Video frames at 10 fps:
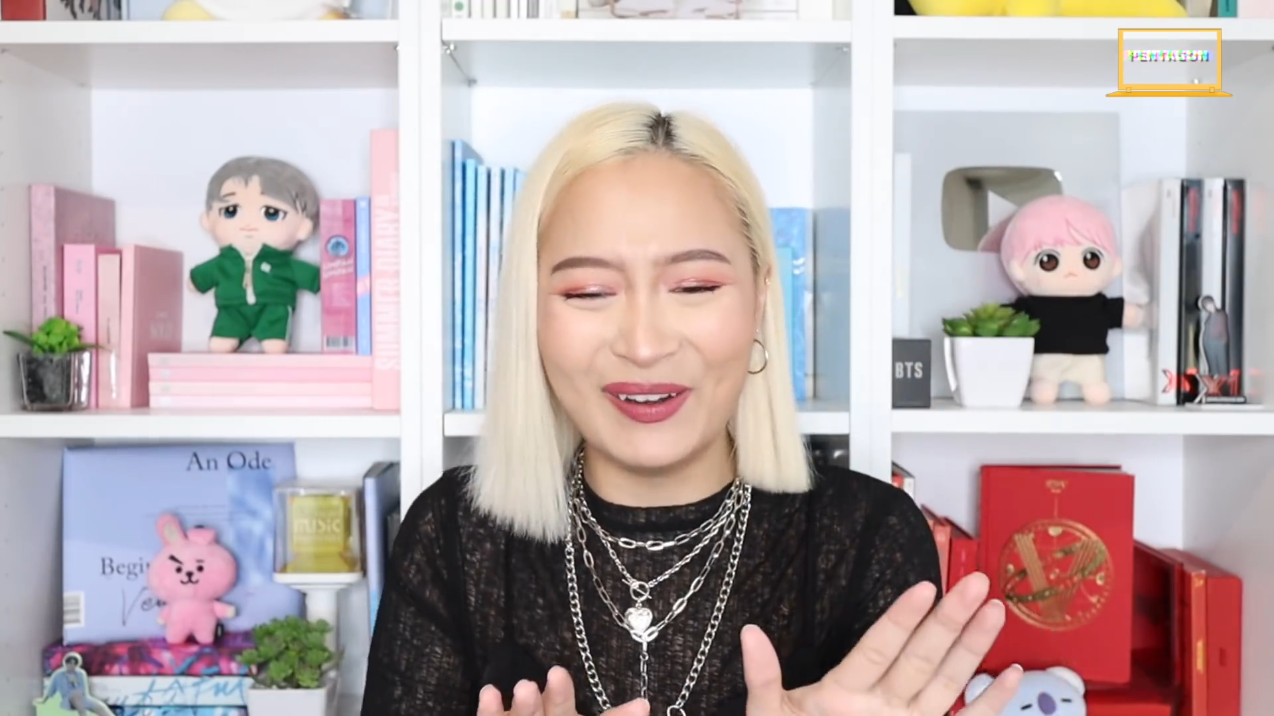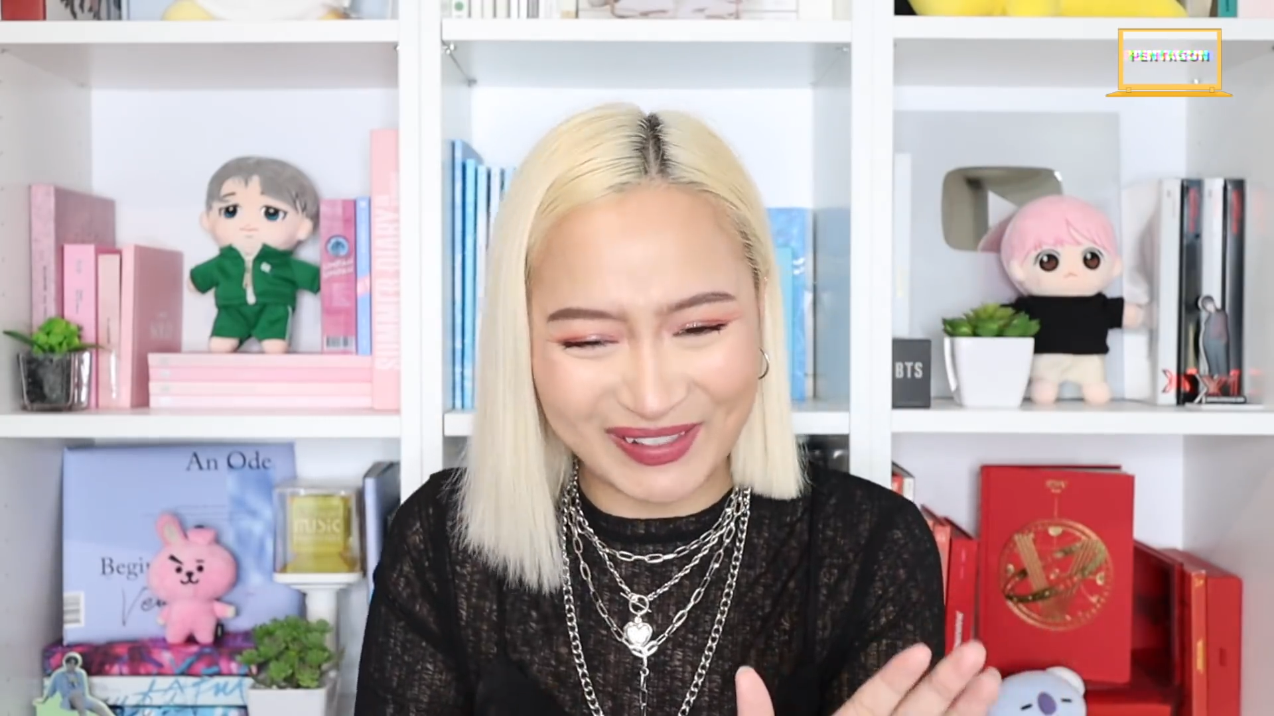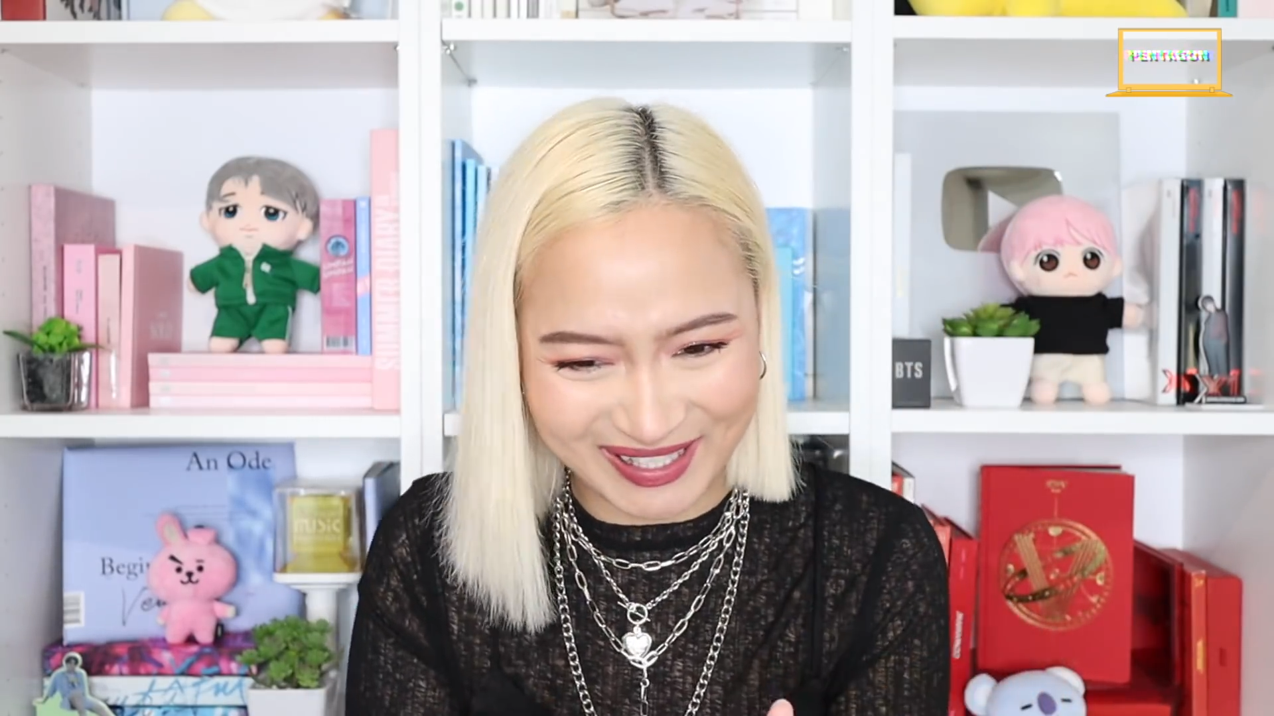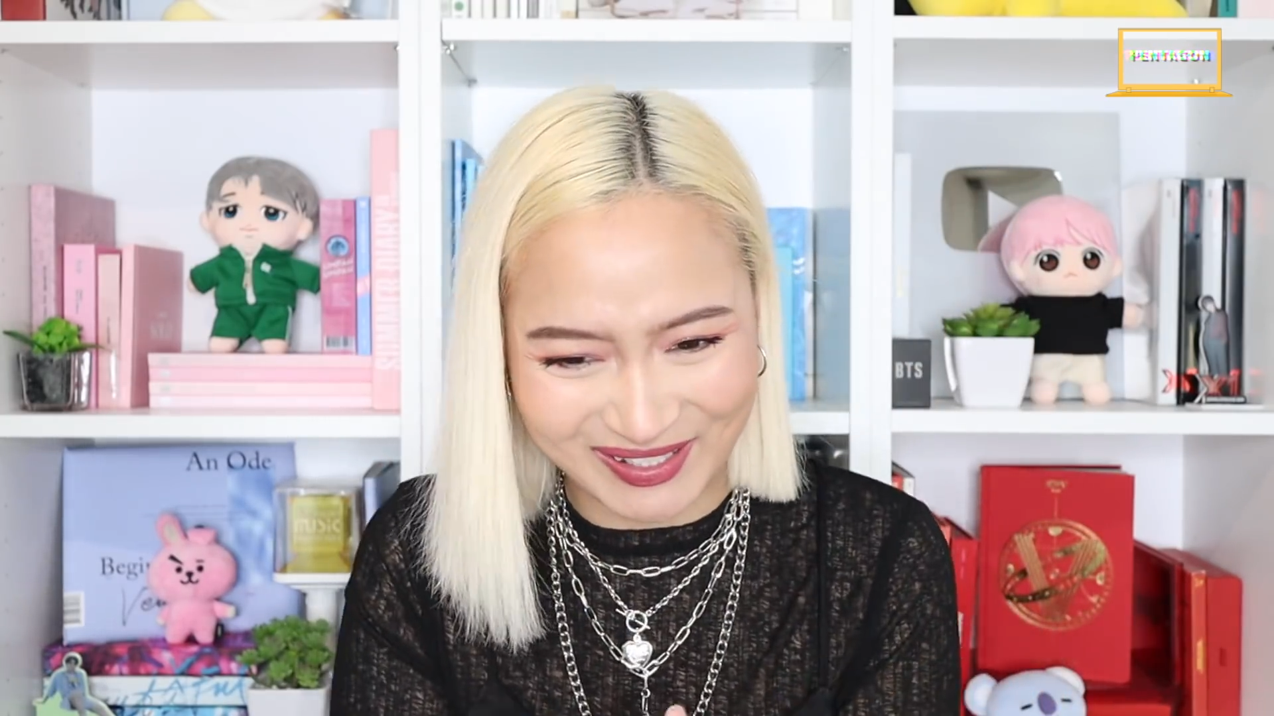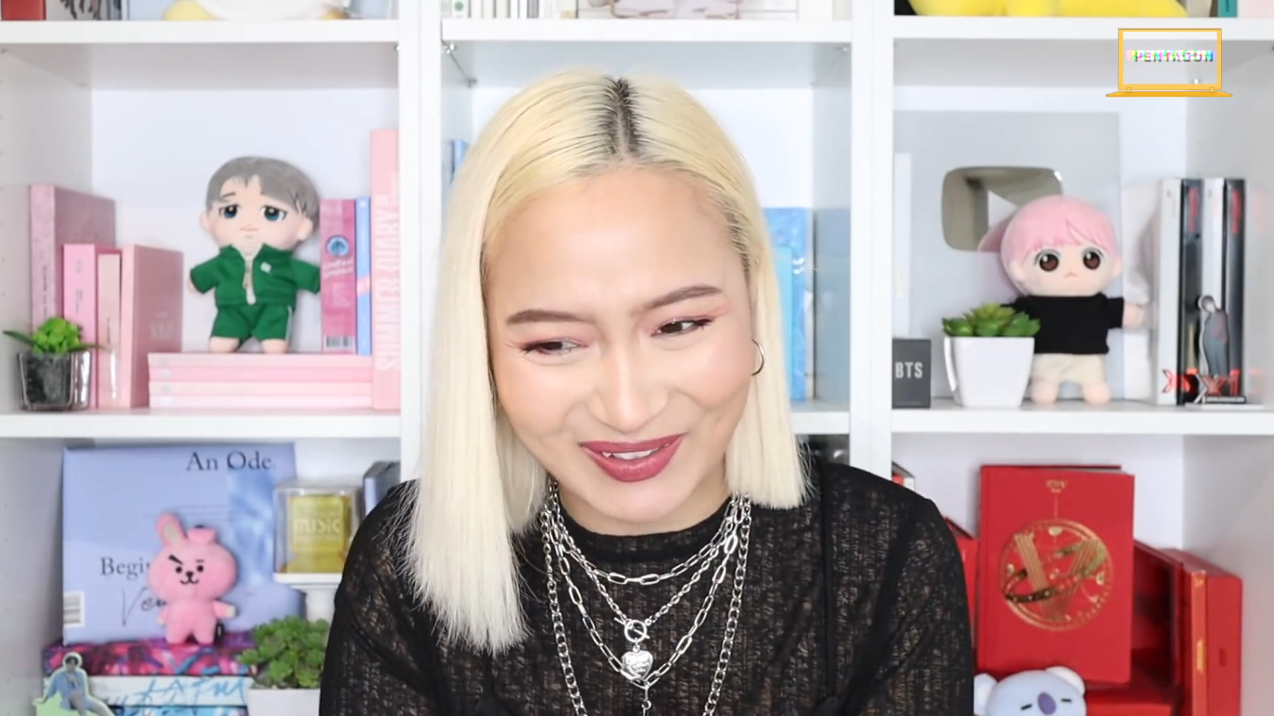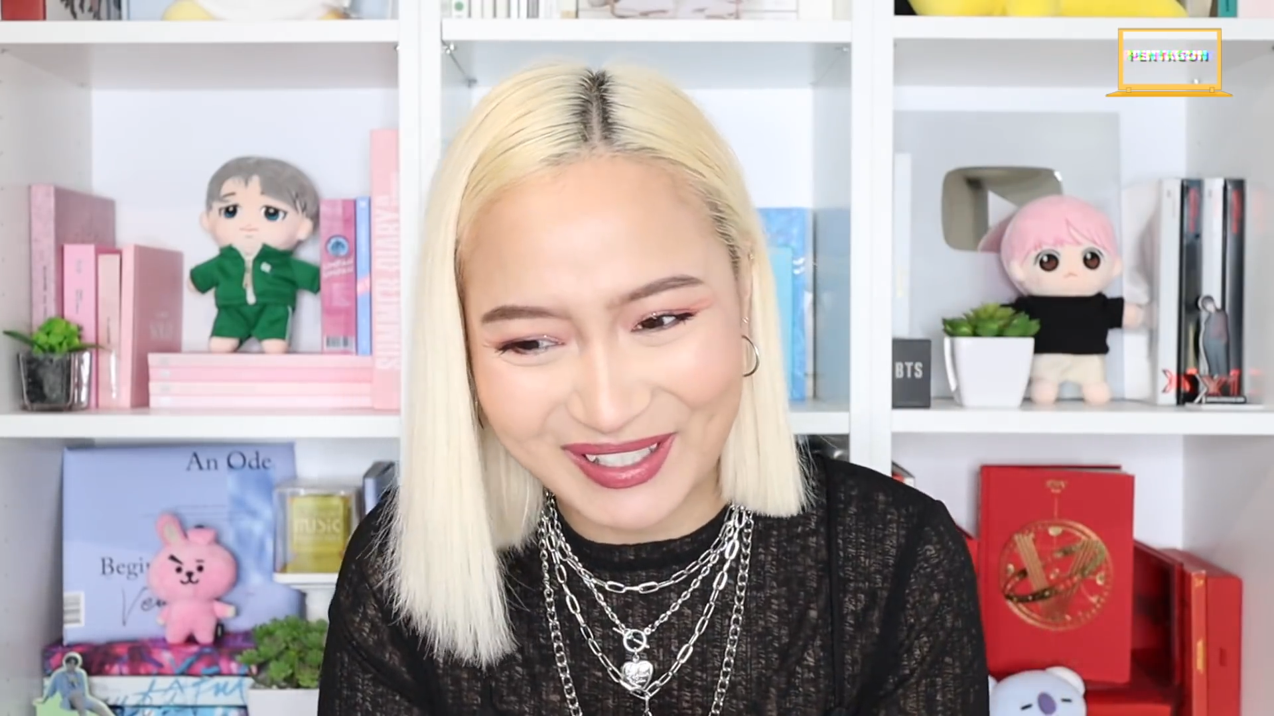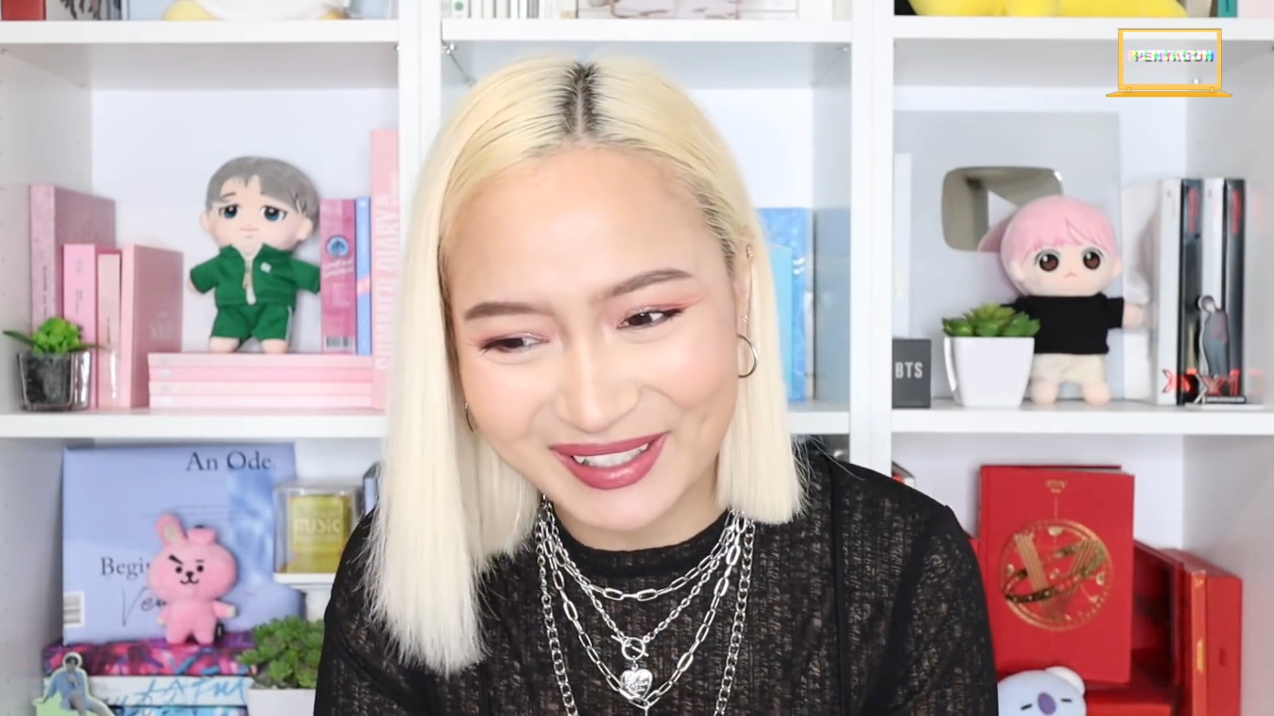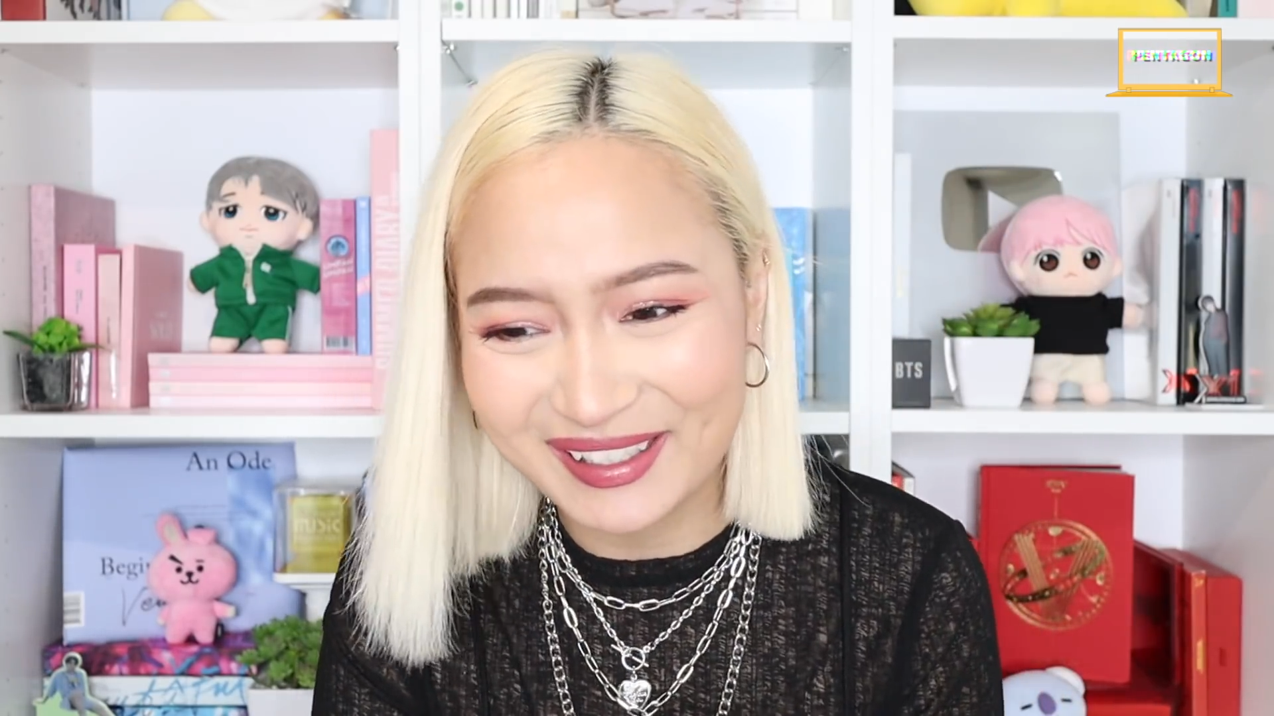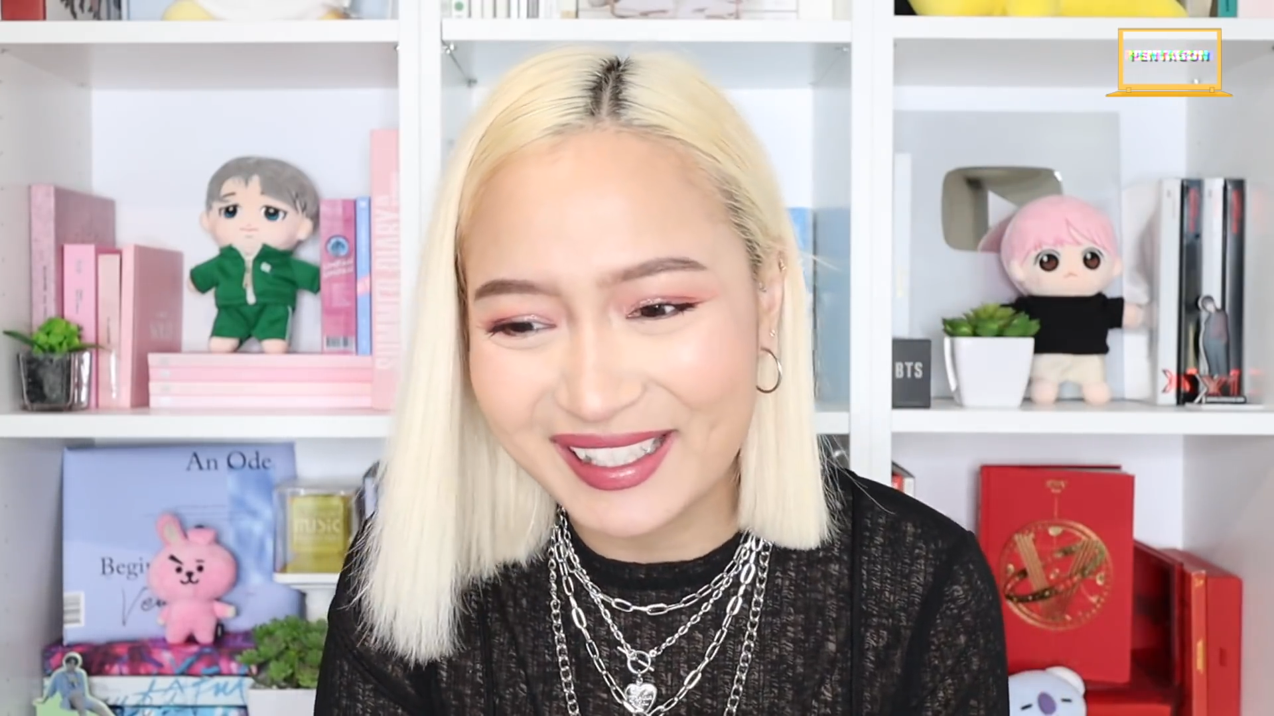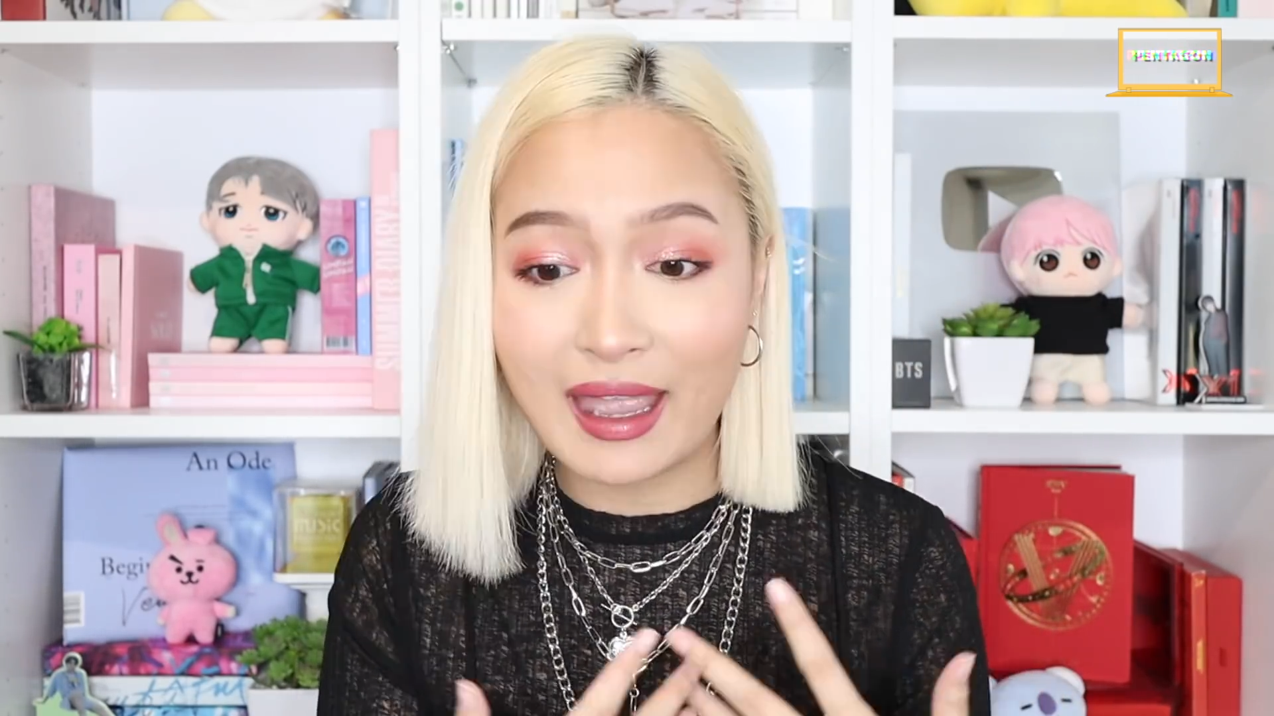me
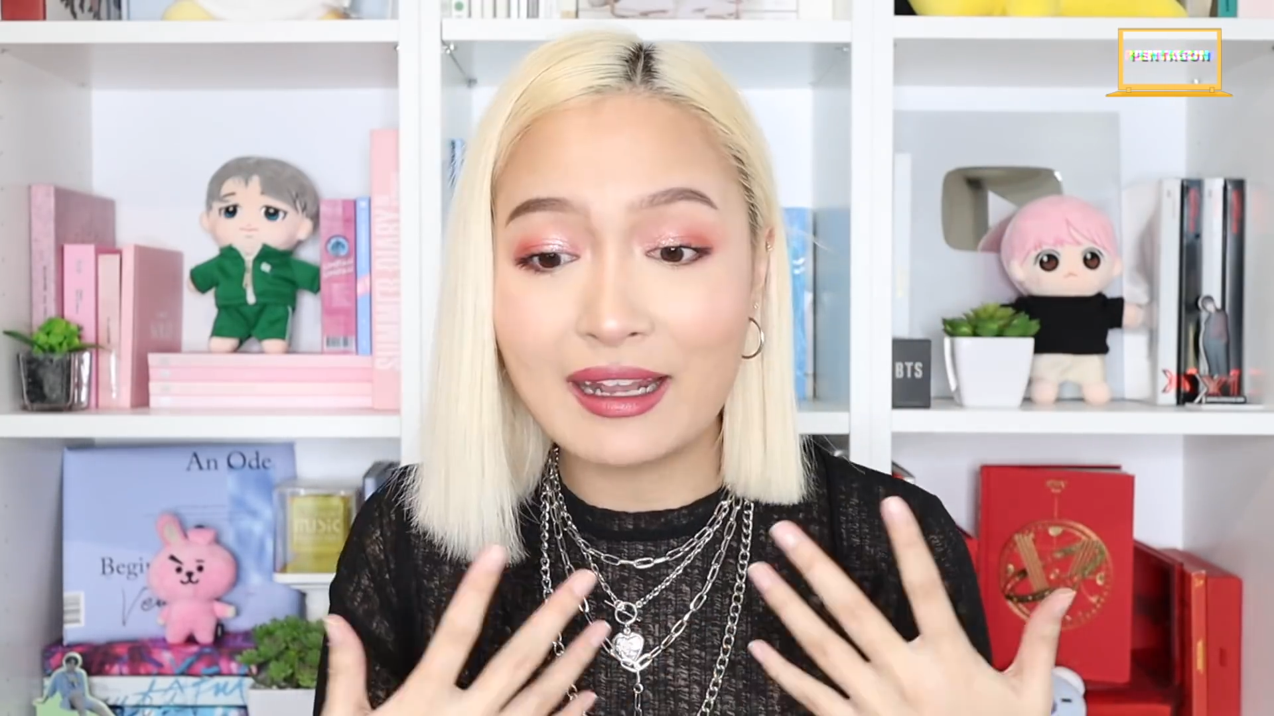started.